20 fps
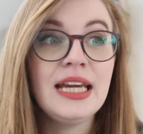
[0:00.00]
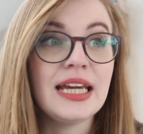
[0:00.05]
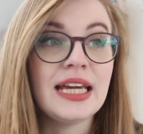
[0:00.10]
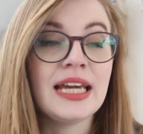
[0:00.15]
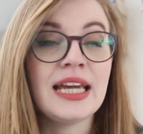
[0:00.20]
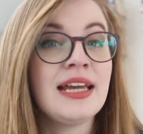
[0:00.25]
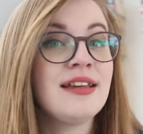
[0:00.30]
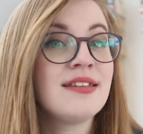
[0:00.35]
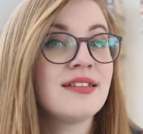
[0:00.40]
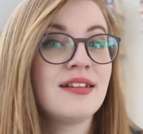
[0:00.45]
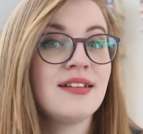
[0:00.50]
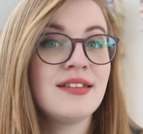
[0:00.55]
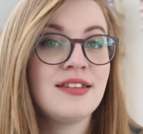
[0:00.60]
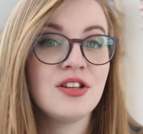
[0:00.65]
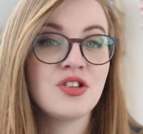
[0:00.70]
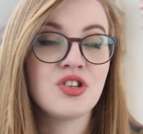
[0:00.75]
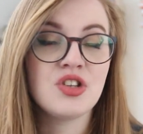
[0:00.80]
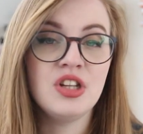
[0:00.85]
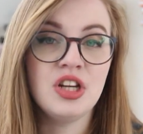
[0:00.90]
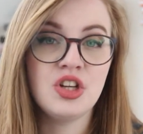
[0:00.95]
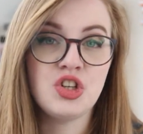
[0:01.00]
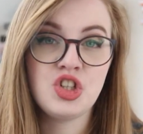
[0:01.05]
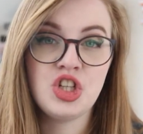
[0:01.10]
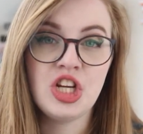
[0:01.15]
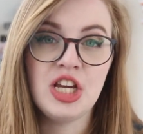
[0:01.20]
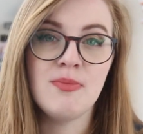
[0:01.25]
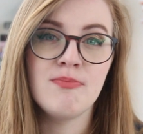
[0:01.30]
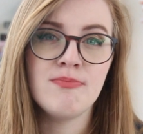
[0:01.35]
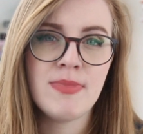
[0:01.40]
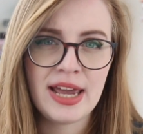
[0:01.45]
It is a decision that
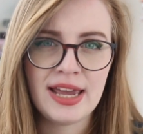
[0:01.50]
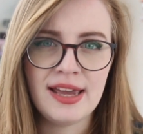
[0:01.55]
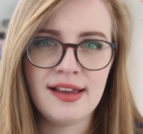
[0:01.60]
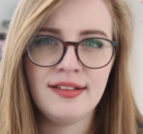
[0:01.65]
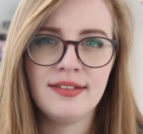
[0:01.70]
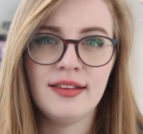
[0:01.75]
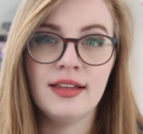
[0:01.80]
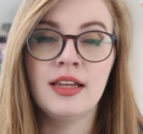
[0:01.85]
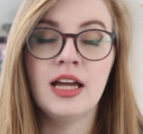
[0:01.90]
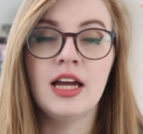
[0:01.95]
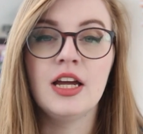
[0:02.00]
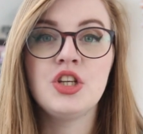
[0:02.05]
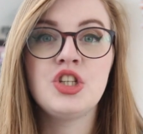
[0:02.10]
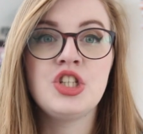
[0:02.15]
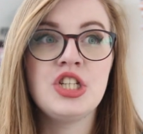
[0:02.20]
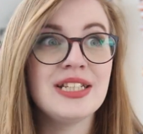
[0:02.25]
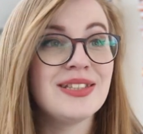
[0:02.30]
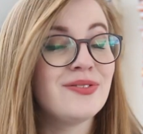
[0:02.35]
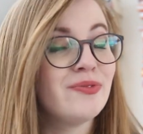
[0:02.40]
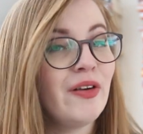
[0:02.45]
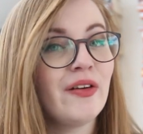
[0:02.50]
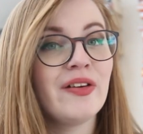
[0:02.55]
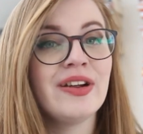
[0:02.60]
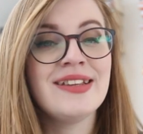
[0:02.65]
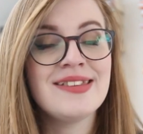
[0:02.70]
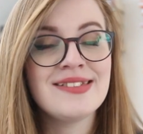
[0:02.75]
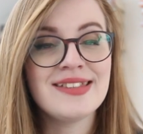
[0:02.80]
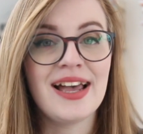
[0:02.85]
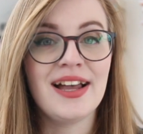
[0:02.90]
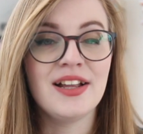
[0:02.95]
she makes and that she's very
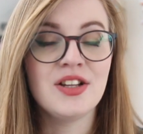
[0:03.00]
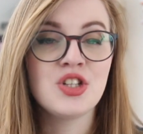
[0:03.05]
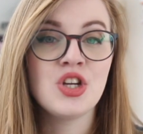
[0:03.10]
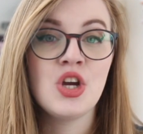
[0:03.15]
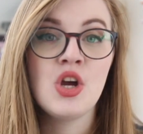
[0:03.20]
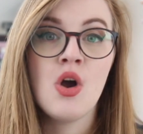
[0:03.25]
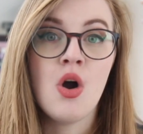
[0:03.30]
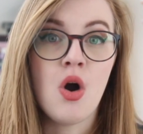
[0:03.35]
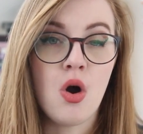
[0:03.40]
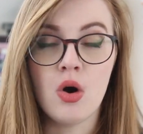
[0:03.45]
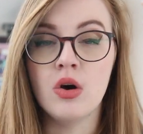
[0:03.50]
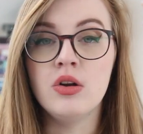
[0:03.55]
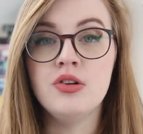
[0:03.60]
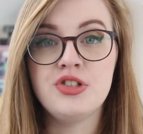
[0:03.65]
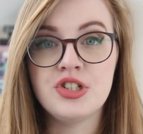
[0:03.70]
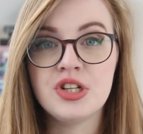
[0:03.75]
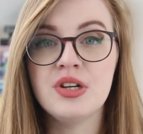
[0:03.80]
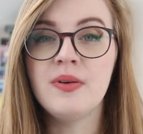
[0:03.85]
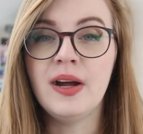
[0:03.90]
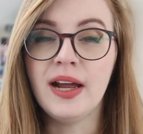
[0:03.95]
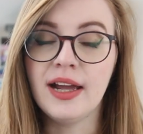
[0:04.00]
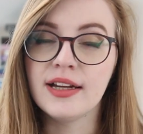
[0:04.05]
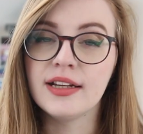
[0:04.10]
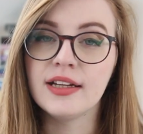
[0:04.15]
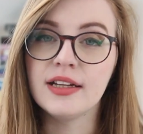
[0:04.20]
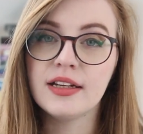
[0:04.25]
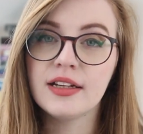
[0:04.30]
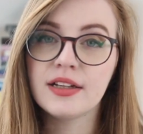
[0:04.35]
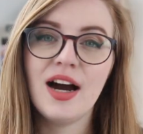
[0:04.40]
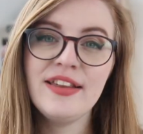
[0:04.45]
set on
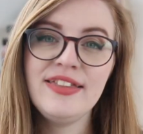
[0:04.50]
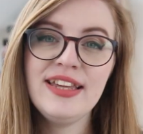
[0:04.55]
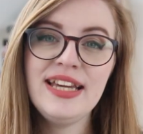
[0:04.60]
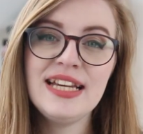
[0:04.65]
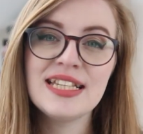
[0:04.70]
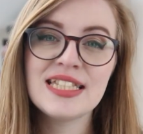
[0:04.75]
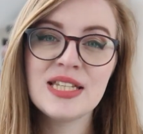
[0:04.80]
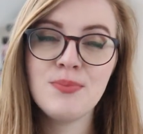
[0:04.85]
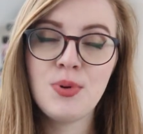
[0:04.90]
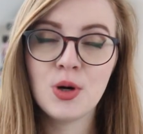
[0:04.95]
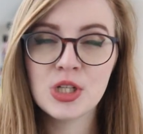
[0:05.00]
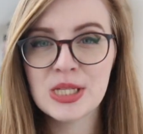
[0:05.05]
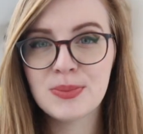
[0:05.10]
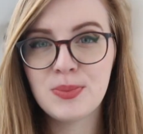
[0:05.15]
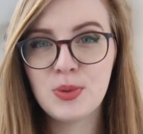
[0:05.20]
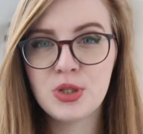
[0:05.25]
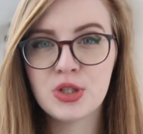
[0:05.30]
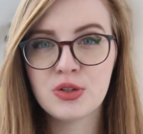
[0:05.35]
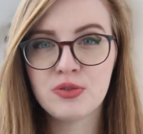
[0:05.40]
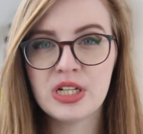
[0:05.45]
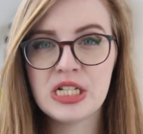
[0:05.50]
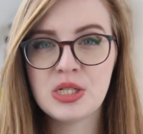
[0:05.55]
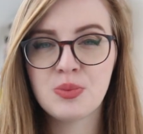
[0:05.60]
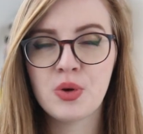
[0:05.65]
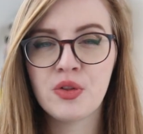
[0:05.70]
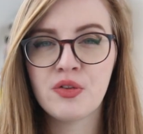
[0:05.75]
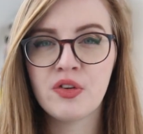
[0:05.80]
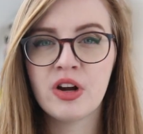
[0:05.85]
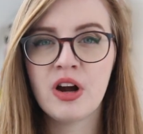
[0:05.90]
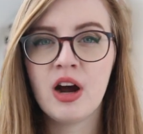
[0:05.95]
doing. I think it's impossible to read
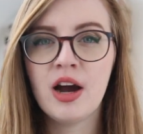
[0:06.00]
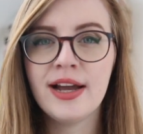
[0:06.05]
Wuthering